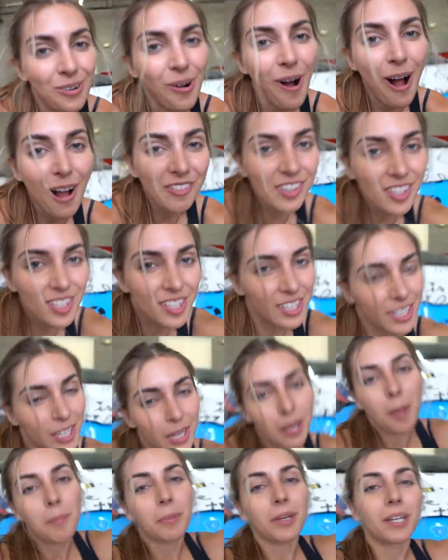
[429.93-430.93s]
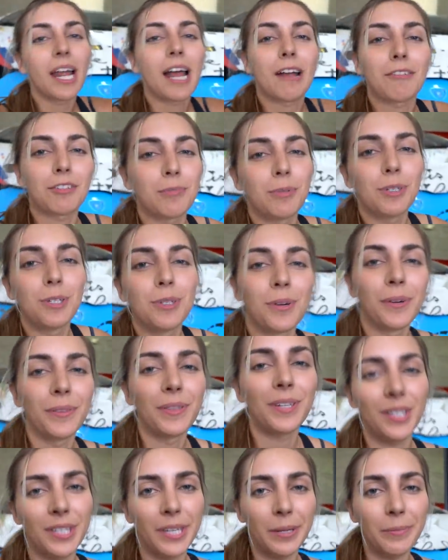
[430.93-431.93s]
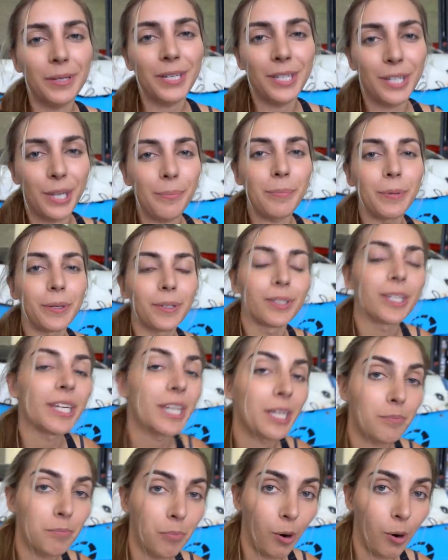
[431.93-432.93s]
Obviously, I'm gonna have to be doing this Lamborghini build in